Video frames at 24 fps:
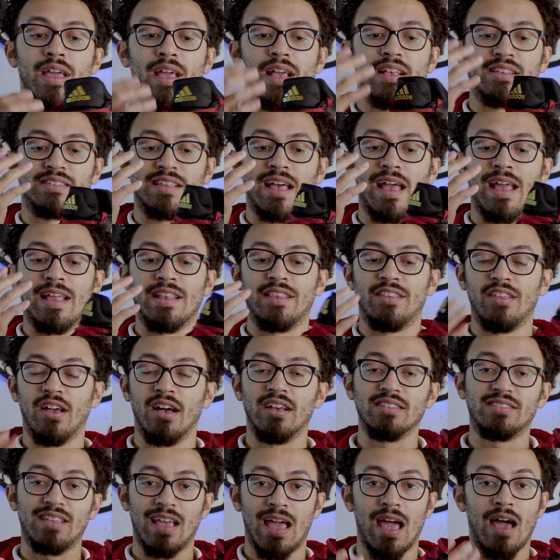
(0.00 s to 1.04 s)
is that it
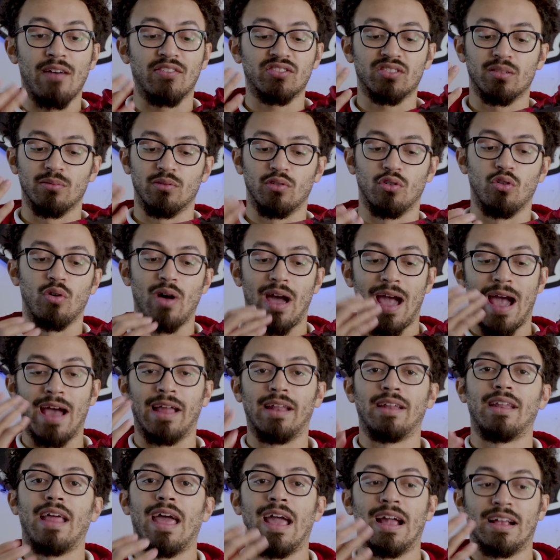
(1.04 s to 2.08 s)
does have some little
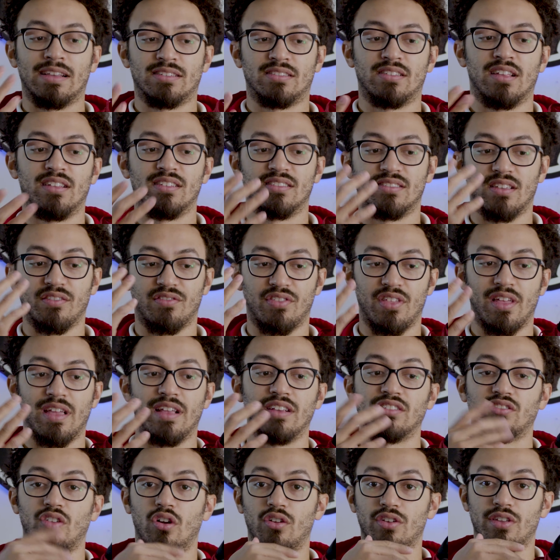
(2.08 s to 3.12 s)
added accents of
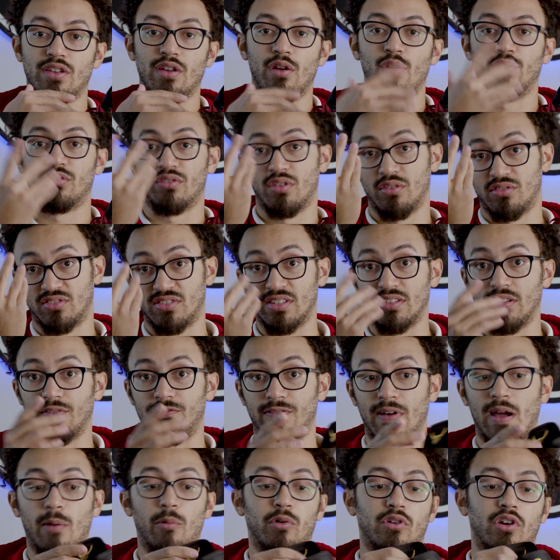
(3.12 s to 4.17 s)
things on here to
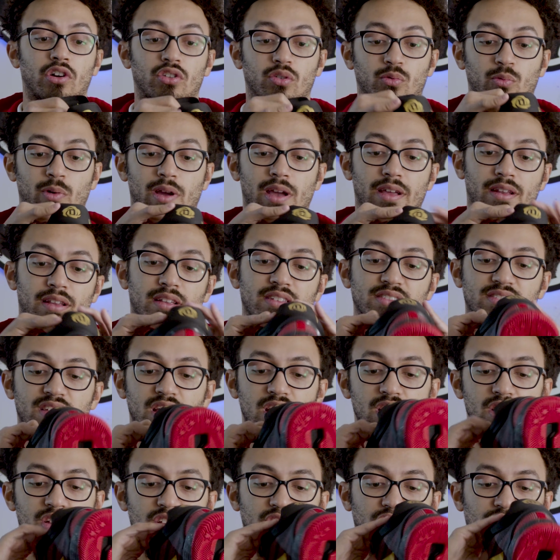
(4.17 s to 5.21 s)
signify what colorway it is.
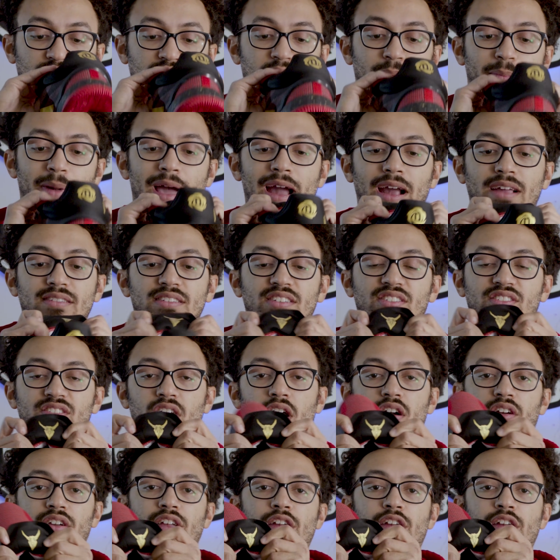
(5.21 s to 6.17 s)
So on the back of this tongue